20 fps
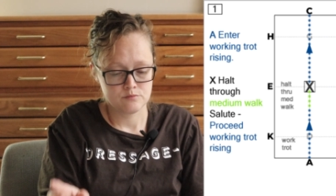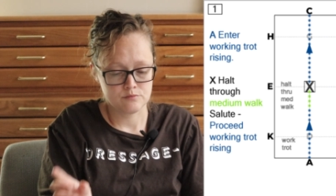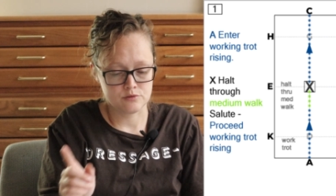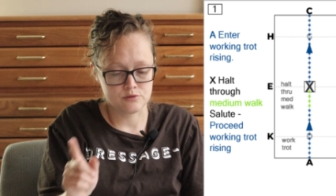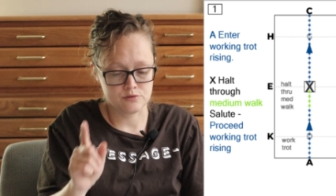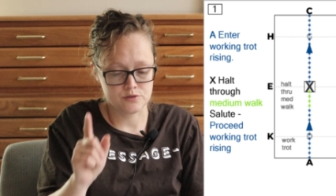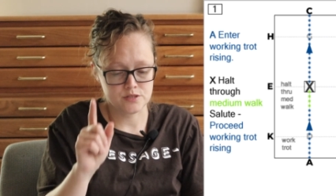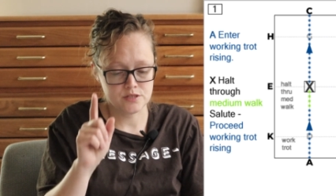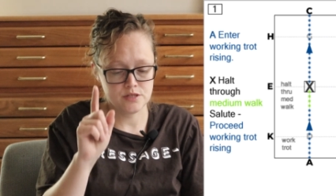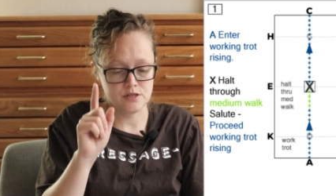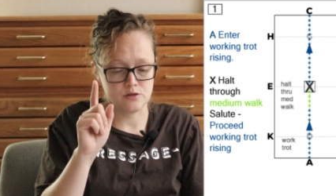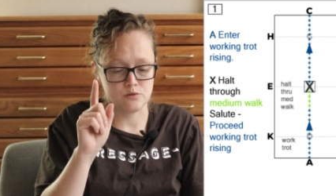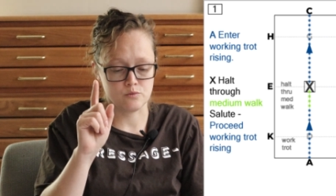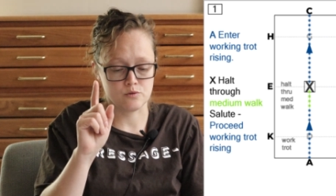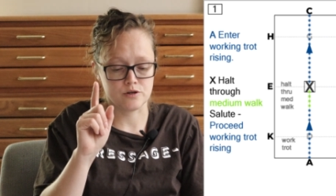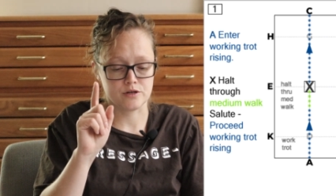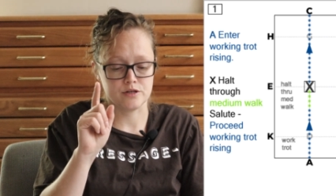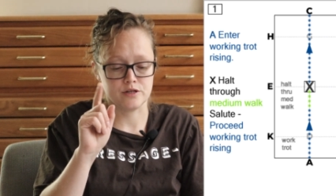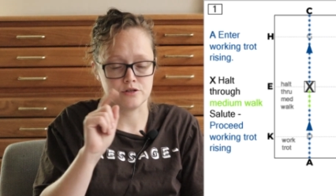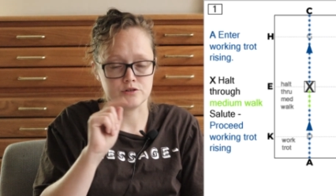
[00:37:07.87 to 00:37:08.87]
Proceed
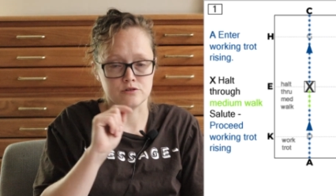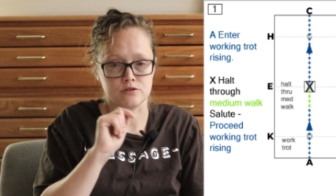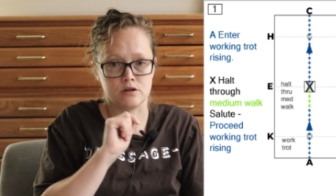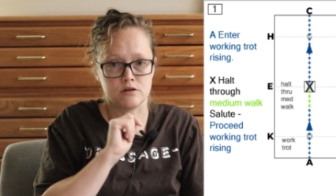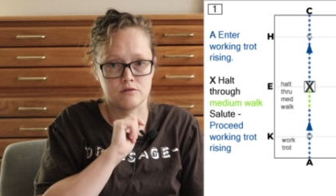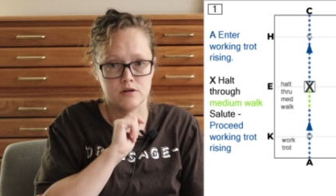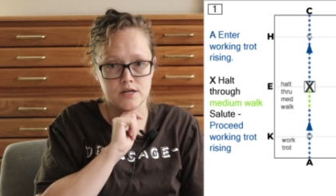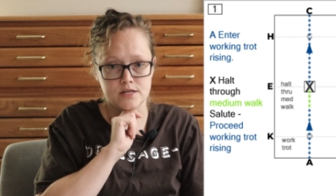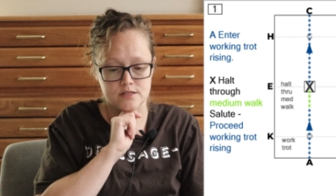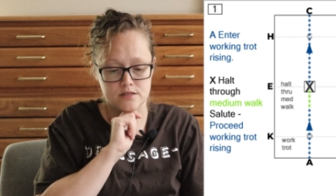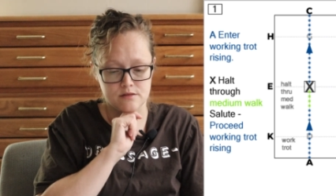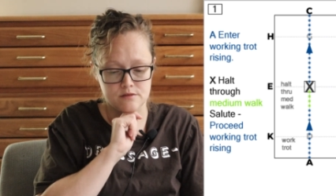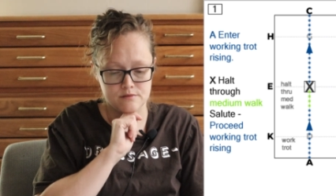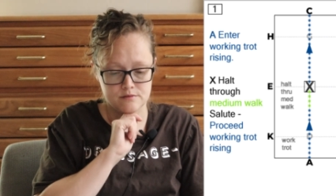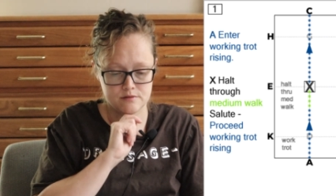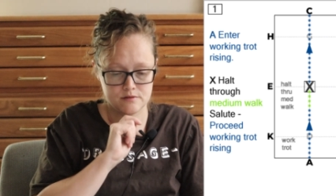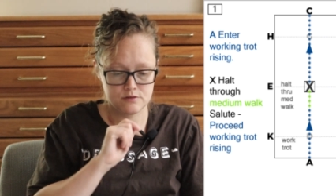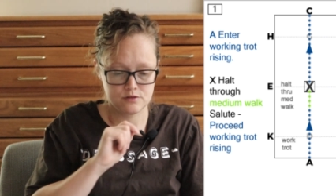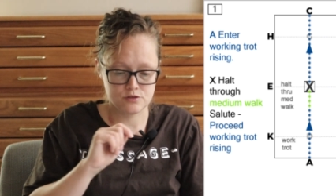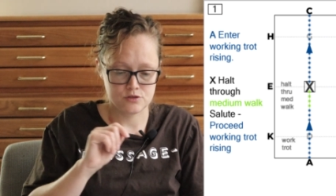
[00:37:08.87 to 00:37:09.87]
working trot rising.
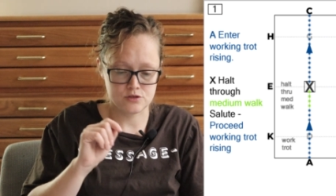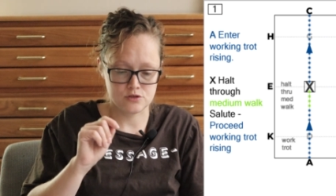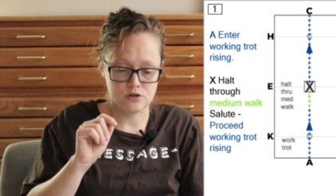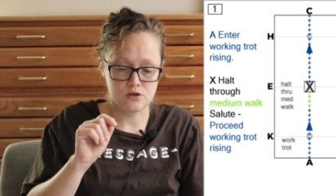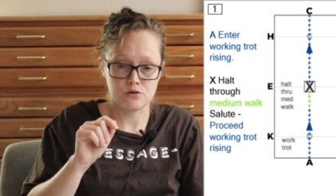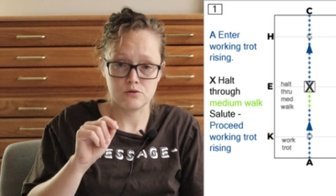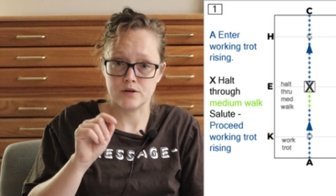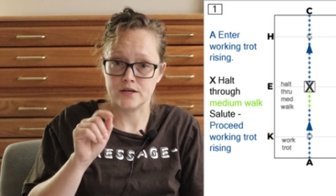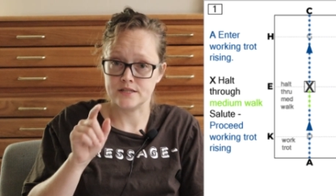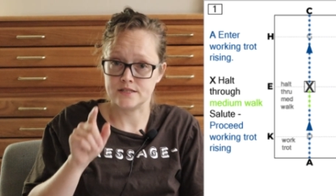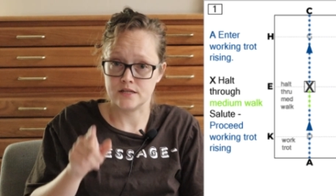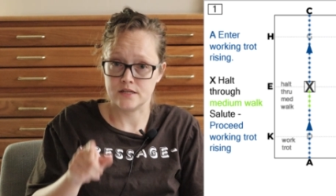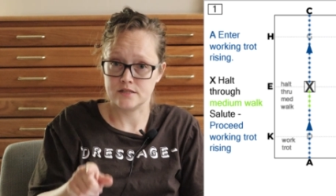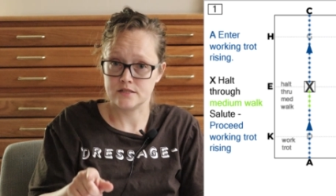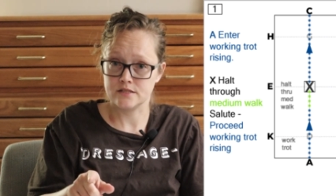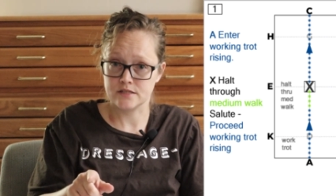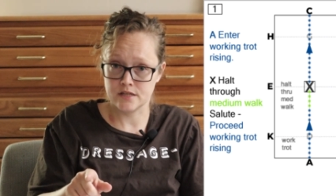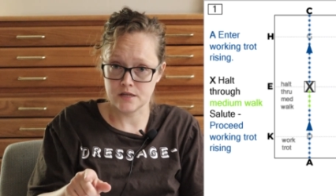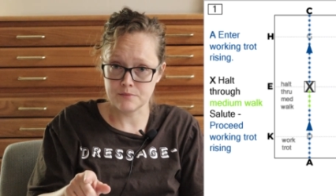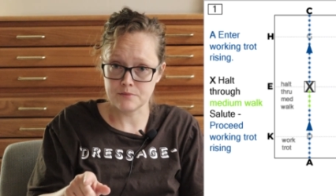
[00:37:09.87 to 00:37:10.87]
So it's a
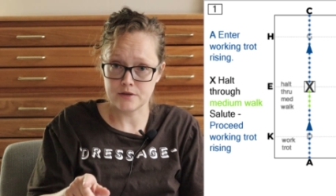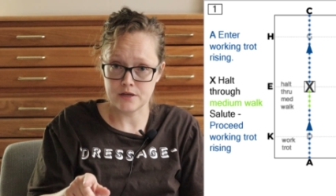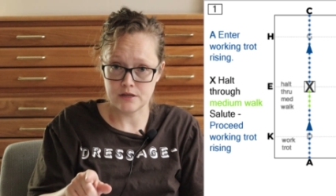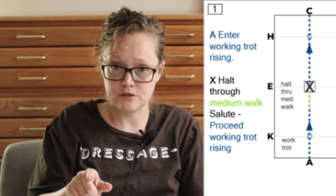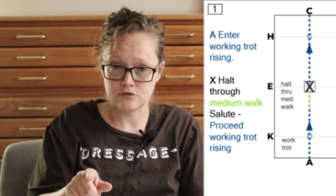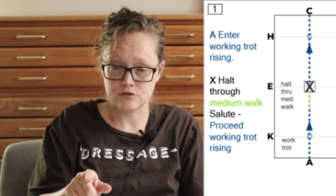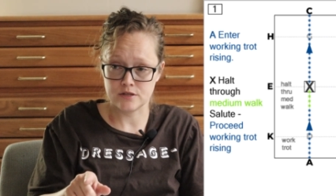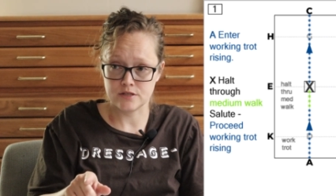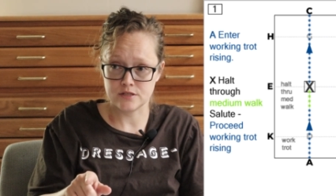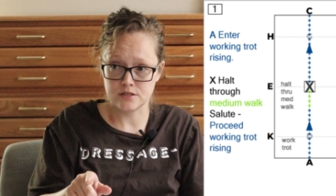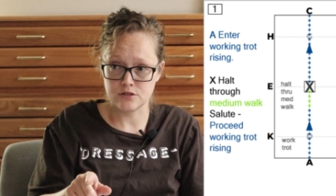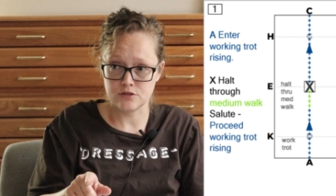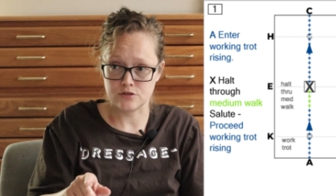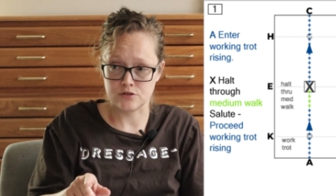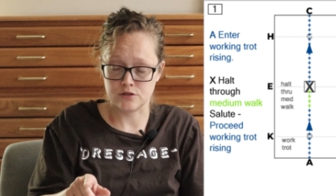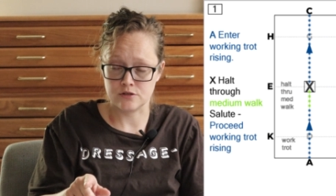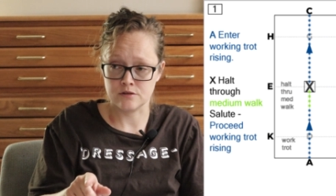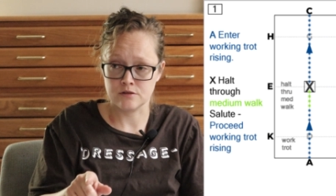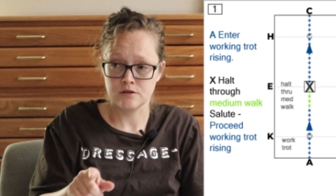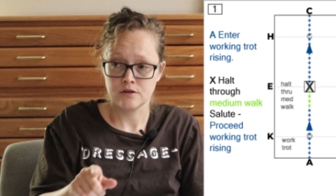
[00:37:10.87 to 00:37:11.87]
skip gait
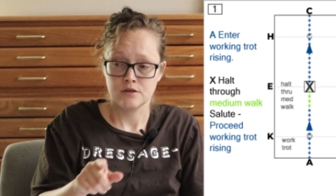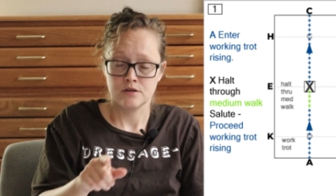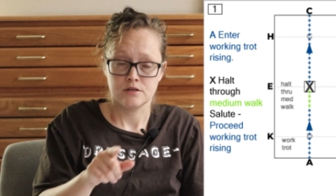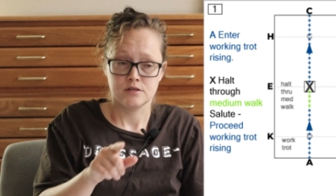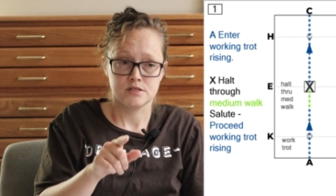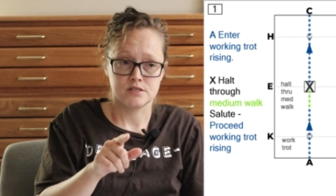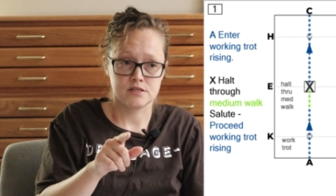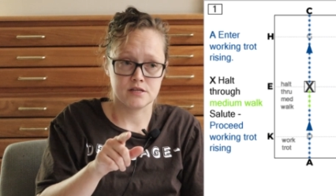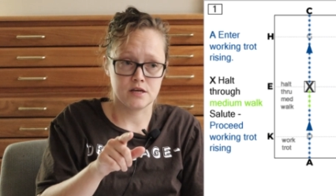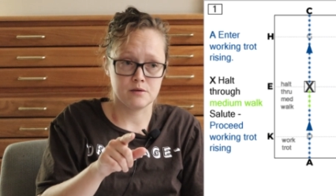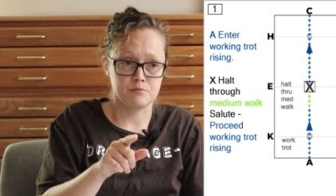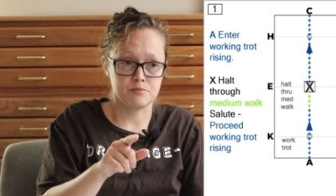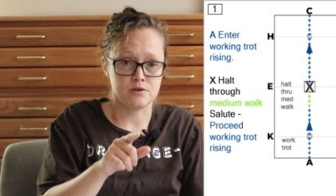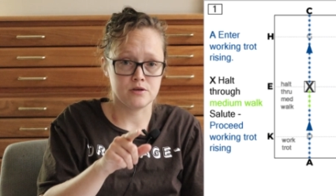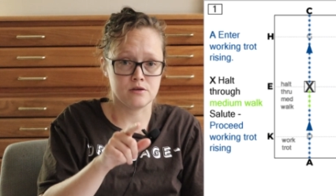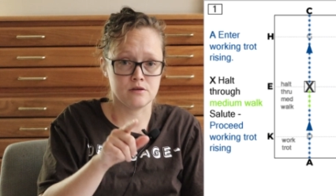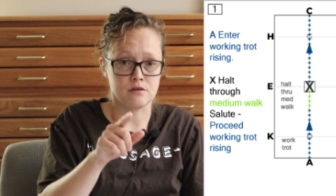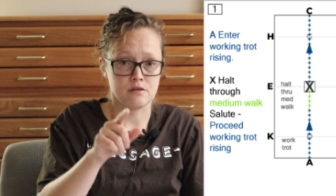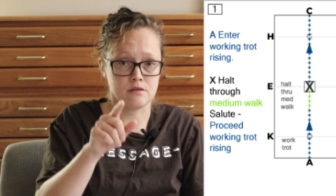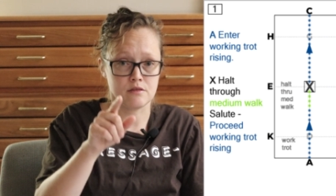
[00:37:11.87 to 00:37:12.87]
transition,
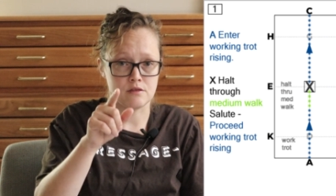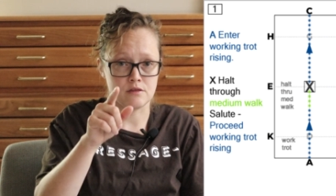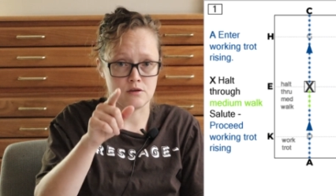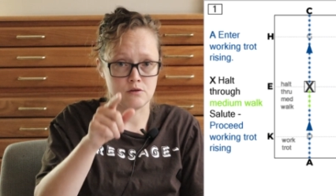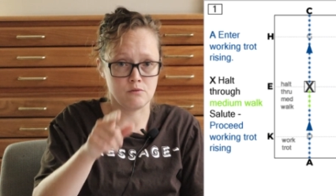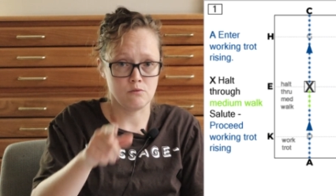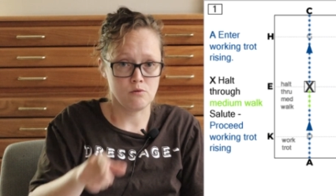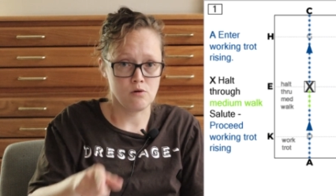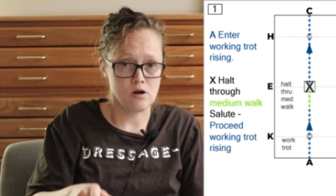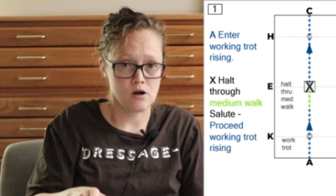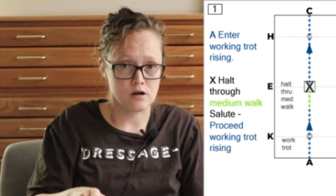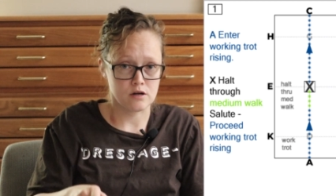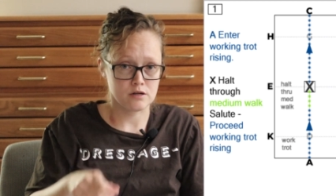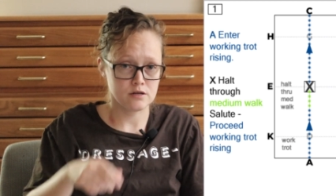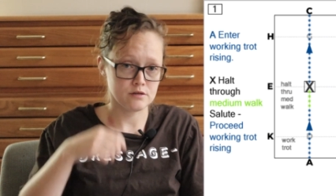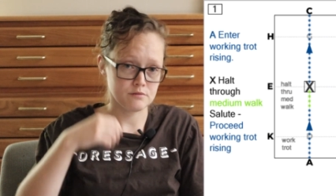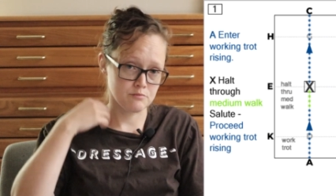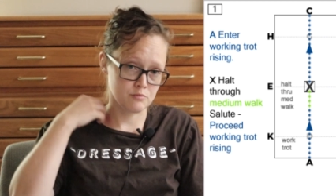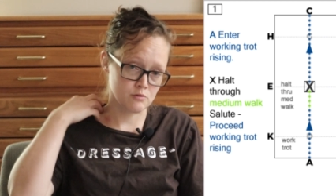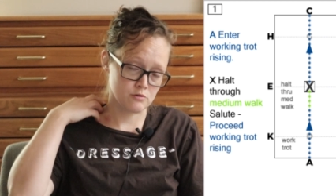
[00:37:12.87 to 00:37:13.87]
skipping the
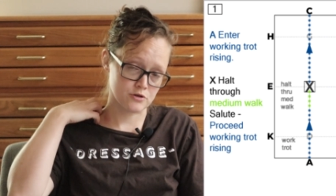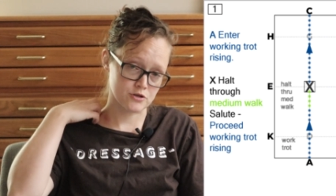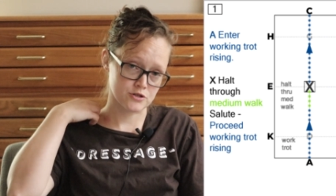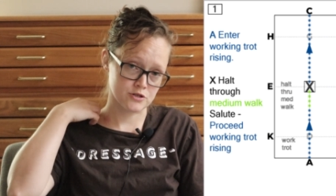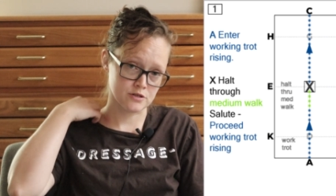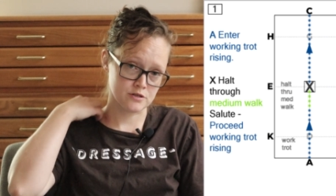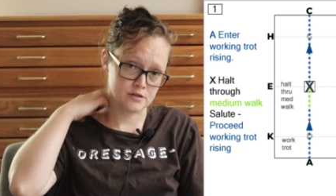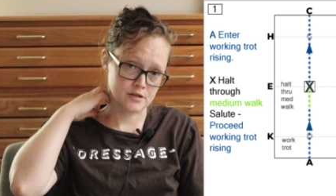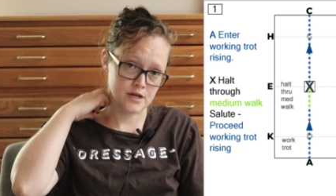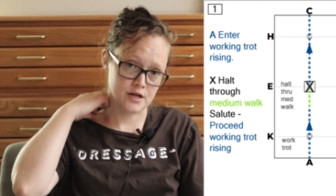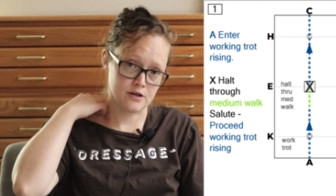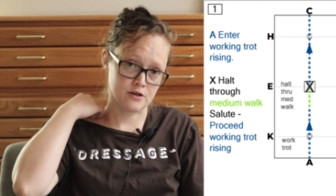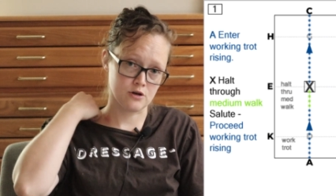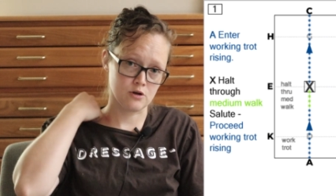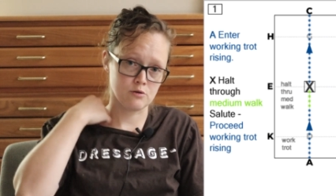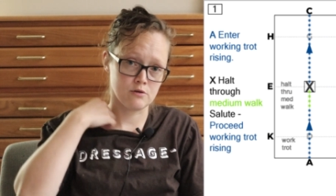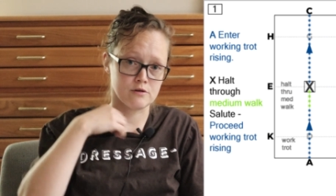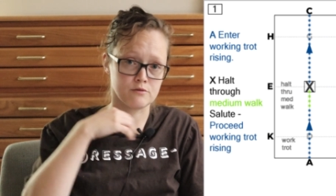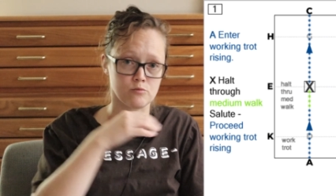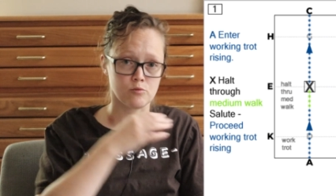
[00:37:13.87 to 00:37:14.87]
walk portion and
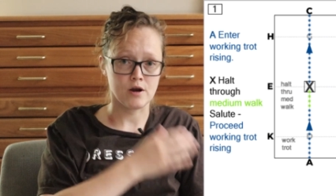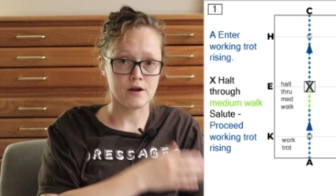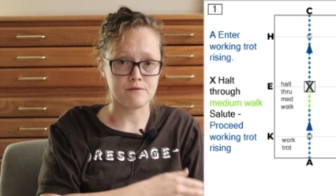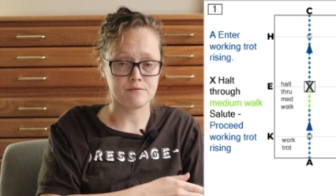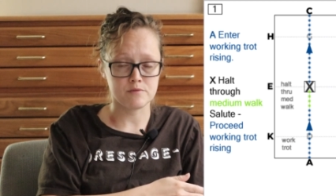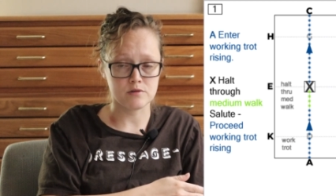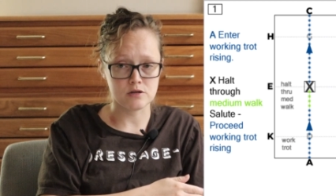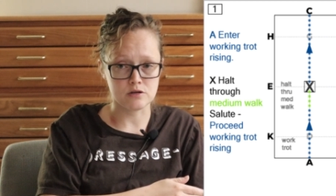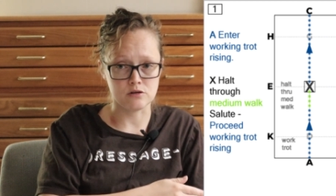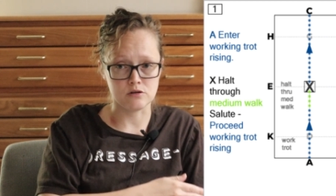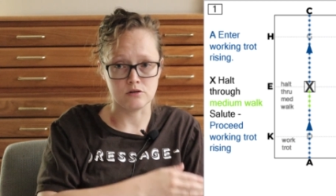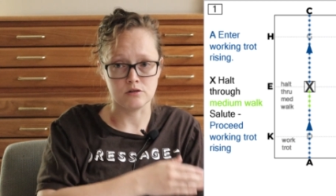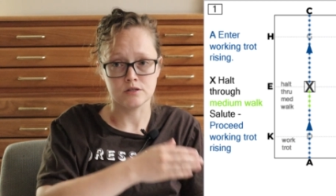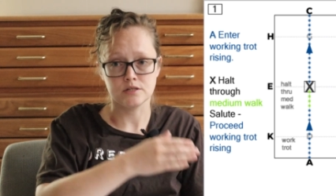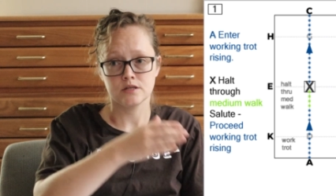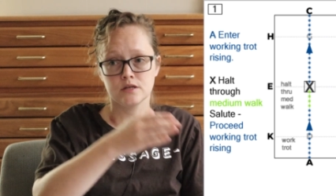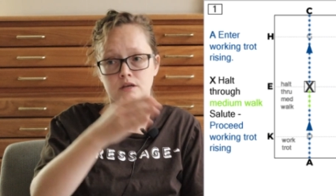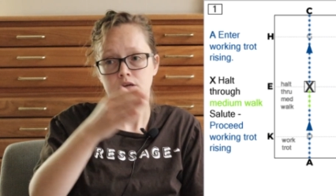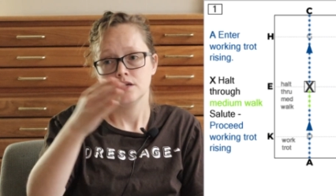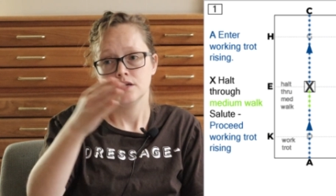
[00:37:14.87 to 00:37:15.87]
going right from the halt